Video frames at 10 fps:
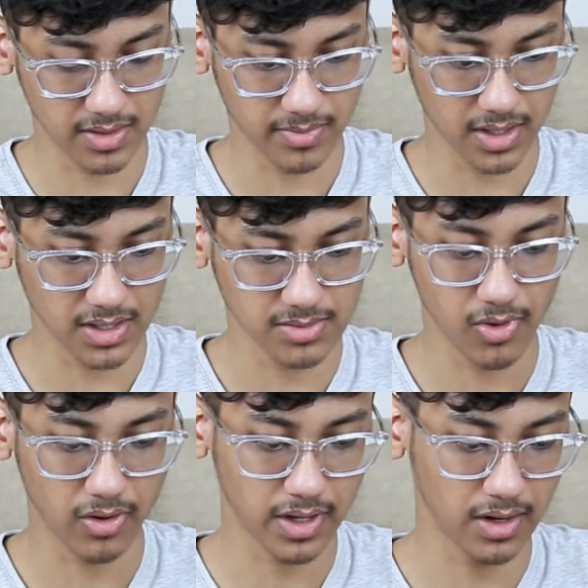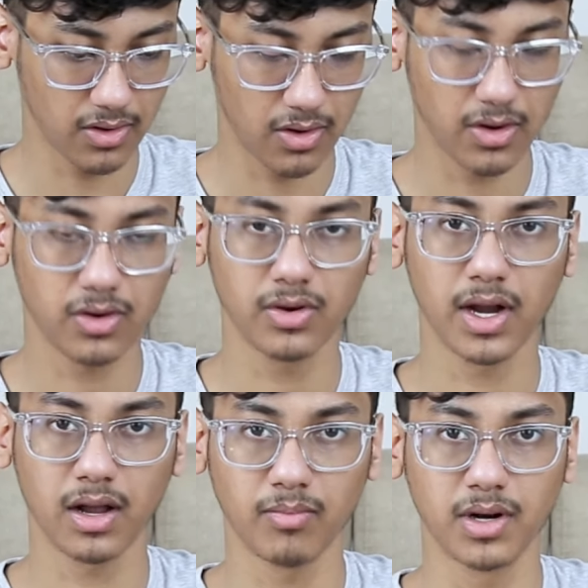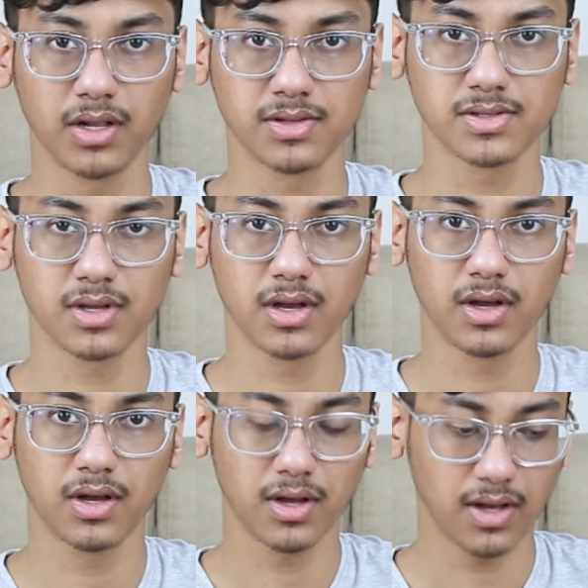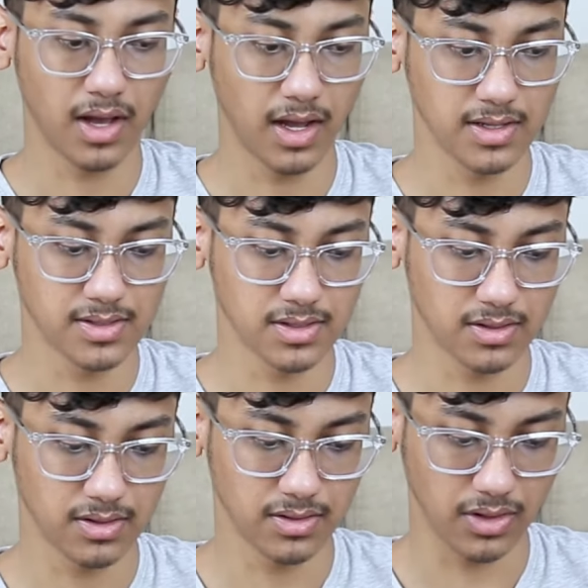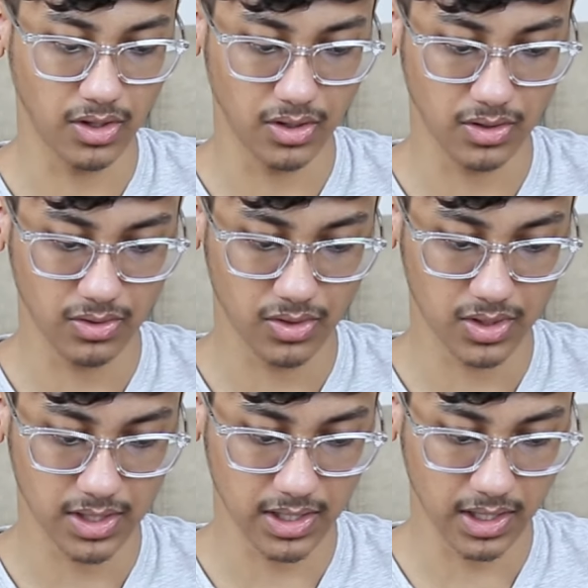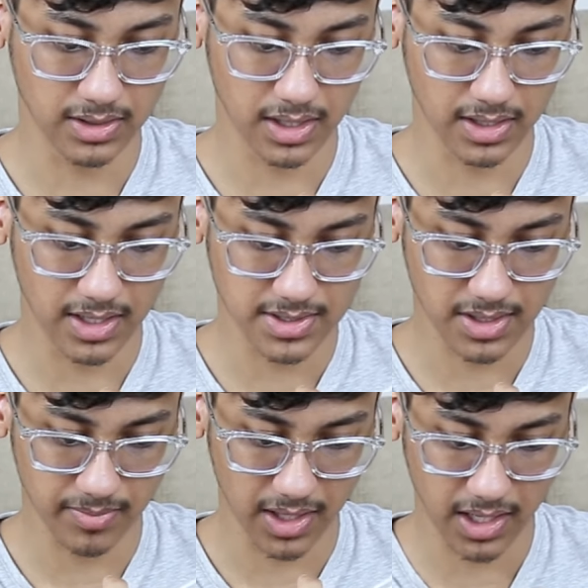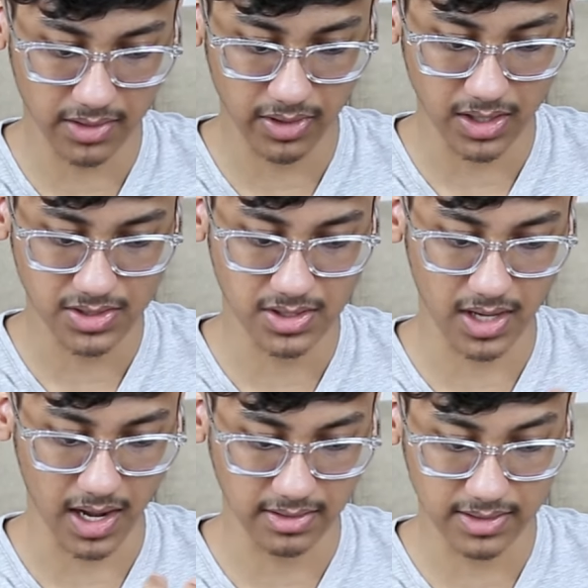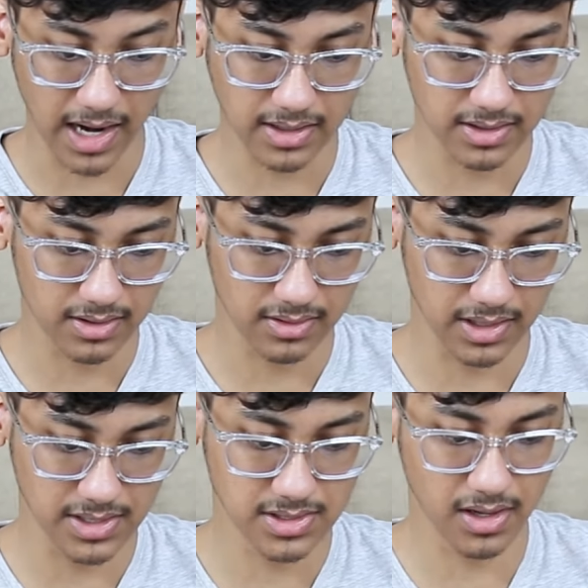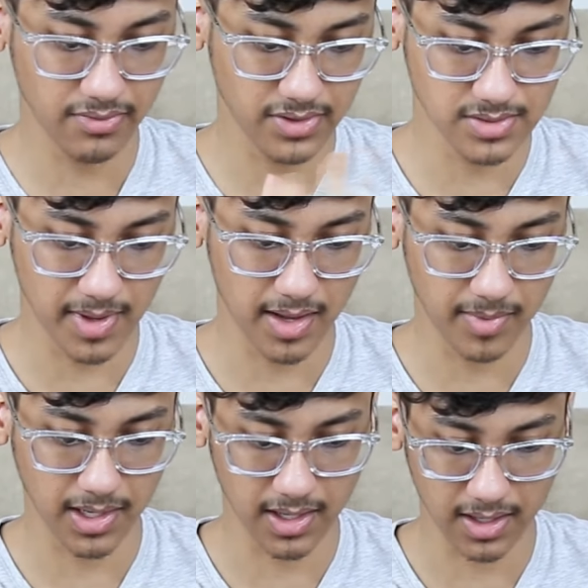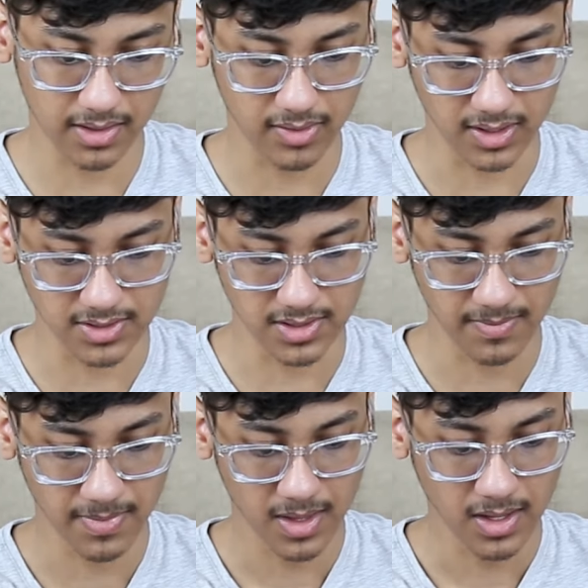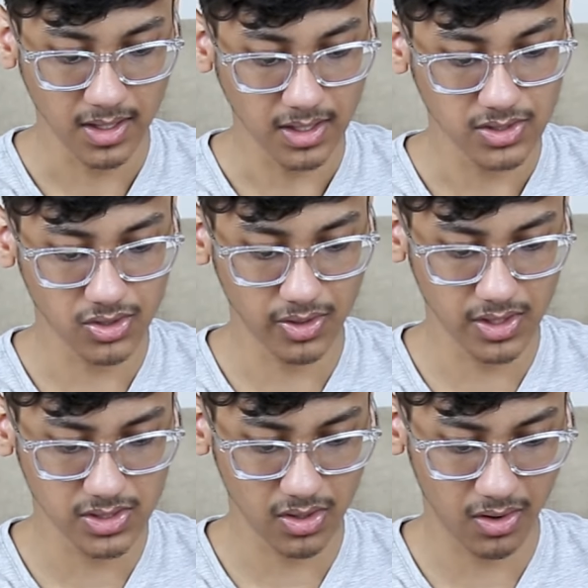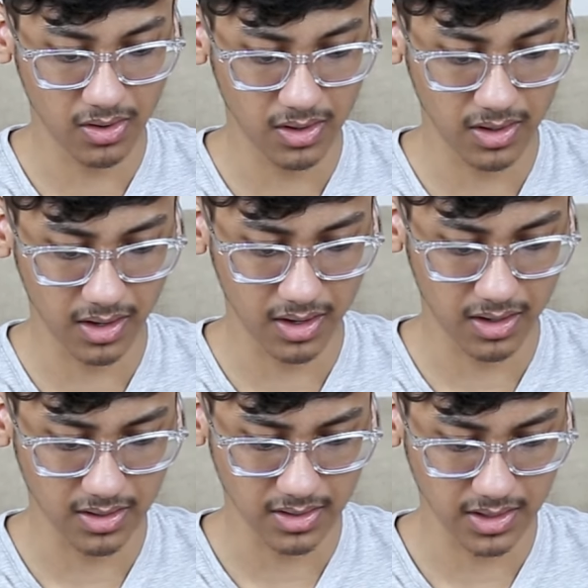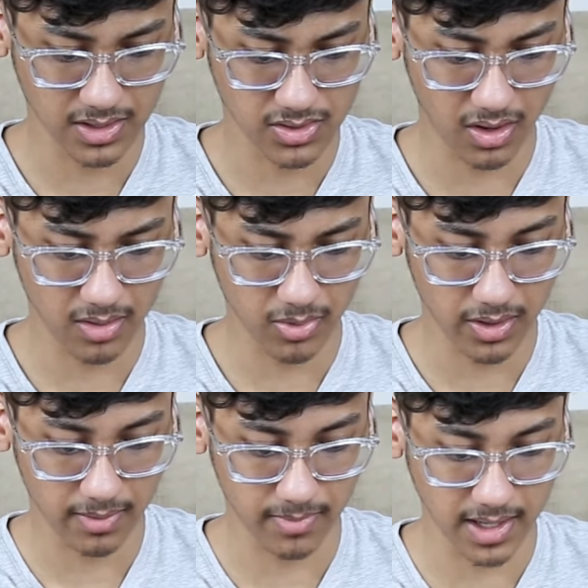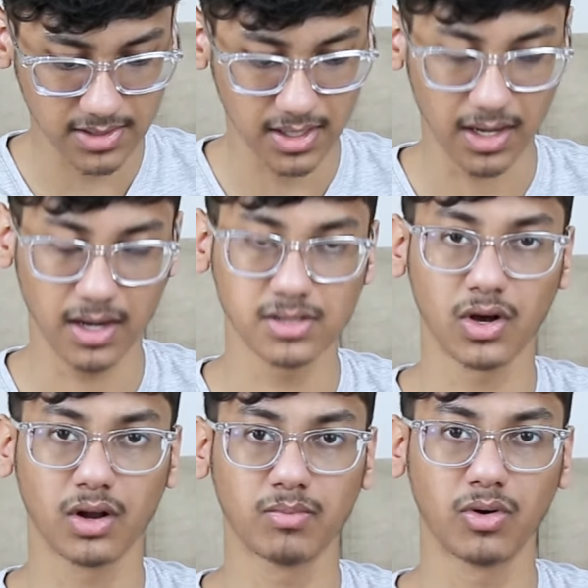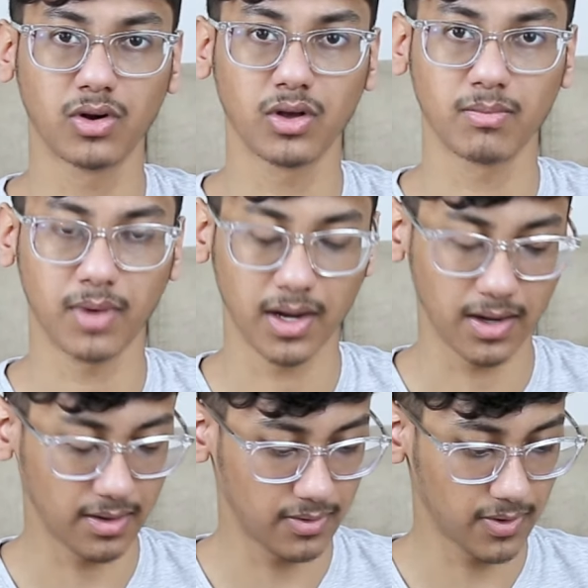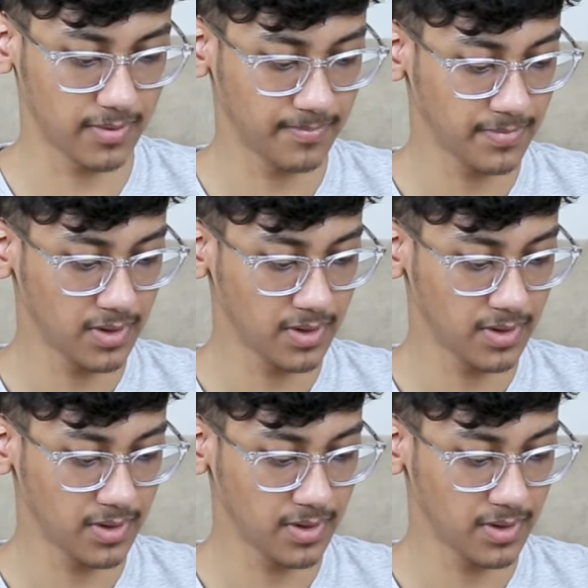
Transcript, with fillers: something is blocking in order to get abundance and uh, you are thinking that there is some negative energy and that itself is becoming negative energy so it is all regard it is all about your mindset it is all about your mind okay